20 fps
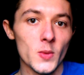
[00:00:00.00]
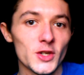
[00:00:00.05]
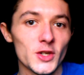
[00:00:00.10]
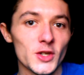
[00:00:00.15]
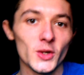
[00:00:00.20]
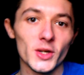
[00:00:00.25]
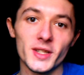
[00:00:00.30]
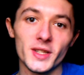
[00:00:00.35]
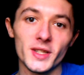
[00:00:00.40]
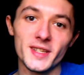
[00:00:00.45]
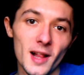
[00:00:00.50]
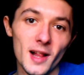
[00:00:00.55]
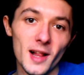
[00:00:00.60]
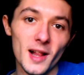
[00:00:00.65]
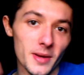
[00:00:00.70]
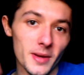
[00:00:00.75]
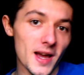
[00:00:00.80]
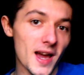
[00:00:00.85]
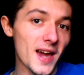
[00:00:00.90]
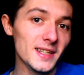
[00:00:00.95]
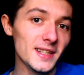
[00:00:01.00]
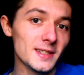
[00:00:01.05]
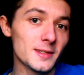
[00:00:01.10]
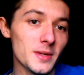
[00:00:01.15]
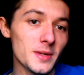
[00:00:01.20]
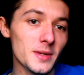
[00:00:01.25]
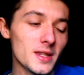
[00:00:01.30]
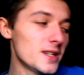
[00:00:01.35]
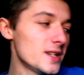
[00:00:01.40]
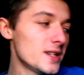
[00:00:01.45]
So as you can tell
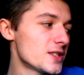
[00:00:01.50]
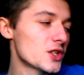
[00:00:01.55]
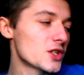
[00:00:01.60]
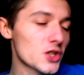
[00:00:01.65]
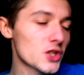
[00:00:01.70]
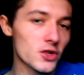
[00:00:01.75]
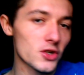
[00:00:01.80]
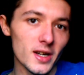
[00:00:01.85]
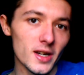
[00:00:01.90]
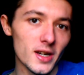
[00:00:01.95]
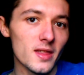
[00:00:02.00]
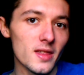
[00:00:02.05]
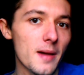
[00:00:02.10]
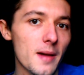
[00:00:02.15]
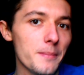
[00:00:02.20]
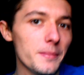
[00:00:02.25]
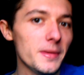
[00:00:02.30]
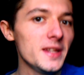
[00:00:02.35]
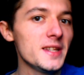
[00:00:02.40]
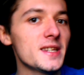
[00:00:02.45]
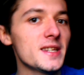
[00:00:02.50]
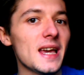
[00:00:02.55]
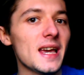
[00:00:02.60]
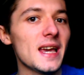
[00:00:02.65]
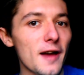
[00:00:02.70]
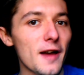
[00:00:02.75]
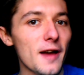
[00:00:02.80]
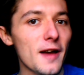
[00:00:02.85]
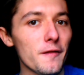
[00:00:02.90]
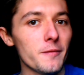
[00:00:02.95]
behind me there is a screen and that means
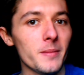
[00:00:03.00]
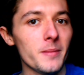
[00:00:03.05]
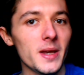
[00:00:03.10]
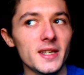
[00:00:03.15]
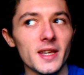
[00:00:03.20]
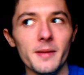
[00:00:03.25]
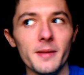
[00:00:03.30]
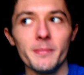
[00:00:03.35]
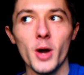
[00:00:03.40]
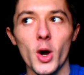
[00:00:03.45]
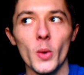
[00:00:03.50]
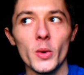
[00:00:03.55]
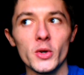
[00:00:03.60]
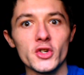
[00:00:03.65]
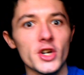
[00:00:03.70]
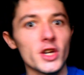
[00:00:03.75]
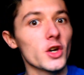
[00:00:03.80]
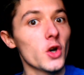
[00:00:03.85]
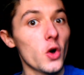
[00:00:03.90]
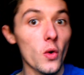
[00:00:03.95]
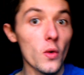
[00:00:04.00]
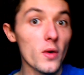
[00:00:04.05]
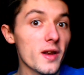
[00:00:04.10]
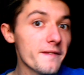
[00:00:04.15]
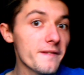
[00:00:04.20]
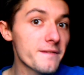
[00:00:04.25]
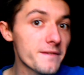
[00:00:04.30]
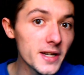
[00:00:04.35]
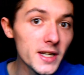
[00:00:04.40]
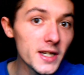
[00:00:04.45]
I have made a Poetry
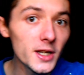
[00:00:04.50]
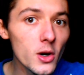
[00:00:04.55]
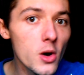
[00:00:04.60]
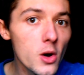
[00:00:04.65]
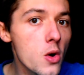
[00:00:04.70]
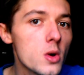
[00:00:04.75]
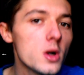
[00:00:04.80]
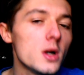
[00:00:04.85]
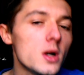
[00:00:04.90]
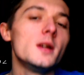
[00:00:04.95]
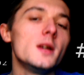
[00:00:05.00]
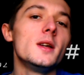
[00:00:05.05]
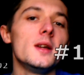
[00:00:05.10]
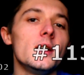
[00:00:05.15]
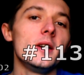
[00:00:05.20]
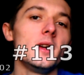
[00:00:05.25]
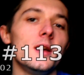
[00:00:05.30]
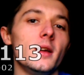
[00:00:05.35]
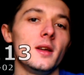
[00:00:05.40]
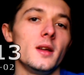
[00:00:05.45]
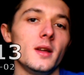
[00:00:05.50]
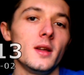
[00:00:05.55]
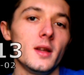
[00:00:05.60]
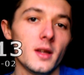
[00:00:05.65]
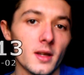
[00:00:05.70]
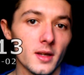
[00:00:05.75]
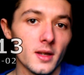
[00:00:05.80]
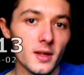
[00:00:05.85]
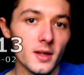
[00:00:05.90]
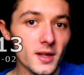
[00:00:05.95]
Corner video
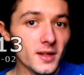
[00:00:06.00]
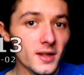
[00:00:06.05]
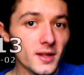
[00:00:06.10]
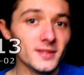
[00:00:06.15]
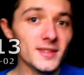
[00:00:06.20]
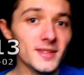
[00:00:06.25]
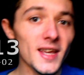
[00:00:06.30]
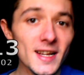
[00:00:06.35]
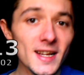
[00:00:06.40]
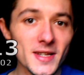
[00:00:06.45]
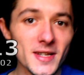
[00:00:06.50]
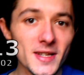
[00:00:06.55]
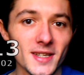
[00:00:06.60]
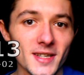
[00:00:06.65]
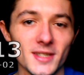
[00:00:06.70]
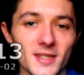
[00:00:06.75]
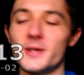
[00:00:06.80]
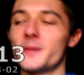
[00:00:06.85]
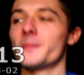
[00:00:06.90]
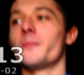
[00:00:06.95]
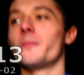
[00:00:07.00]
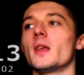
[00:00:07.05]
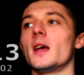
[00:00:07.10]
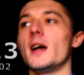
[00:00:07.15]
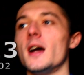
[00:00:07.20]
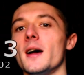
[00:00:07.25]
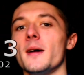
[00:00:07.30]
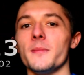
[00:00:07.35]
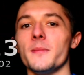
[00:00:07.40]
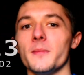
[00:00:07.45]
text message.
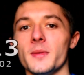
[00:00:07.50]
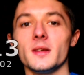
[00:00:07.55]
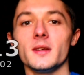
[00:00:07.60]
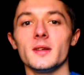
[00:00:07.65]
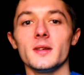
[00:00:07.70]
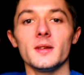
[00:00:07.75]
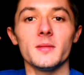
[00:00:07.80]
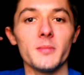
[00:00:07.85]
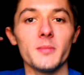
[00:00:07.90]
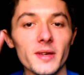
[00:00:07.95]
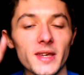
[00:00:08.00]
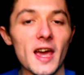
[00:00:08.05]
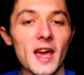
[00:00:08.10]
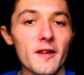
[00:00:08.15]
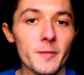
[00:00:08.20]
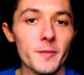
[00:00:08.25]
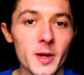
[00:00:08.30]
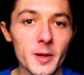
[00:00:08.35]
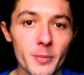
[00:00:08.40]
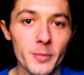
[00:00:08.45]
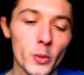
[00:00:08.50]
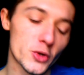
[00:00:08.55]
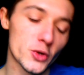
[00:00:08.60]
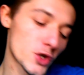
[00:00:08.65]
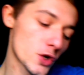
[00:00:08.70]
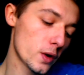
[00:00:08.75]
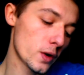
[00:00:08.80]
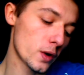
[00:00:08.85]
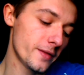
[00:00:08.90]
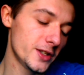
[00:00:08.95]
Um, but yeah, I've made a
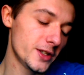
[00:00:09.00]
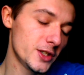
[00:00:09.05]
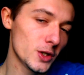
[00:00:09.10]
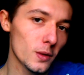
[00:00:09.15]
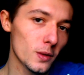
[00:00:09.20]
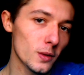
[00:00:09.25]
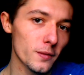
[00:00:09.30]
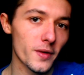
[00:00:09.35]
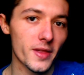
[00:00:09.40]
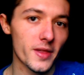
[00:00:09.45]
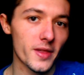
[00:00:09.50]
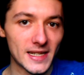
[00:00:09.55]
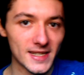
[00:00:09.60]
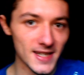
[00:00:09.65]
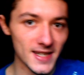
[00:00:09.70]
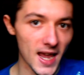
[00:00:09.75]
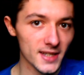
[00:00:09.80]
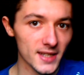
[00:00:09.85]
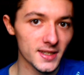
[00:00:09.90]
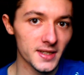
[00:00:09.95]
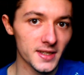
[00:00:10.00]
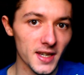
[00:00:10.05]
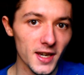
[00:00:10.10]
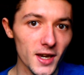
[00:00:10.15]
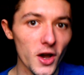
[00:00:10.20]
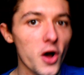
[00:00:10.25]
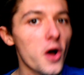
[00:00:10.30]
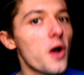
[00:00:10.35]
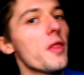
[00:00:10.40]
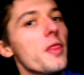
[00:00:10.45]
Poetry Corner video for this
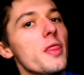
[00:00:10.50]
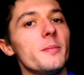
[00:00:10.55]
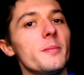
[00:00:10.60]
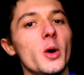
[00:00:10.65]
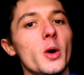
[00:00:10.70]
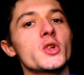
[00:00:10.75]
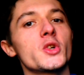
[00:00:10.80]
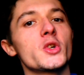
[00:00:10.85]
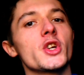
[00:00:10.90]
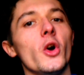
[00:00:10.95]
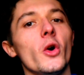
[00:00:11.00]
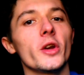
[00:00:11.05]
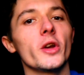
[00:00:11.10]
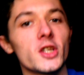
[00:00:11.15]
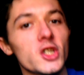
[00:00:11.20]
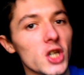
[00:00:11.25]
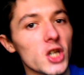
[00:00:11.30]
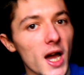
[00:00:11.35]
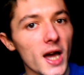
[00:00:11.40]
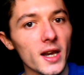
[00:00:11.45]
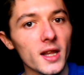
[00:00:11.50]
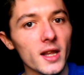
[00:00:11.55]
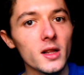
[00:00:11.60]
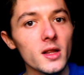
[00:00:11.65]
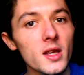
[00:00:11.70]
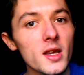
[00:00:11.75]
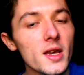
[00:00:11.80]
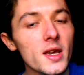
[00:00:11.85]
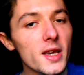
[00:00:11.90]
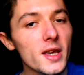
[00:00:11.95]
Saturday on the Poetry Corner
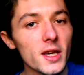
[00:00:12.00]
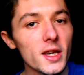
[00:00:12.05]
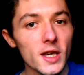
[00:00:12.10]
channel.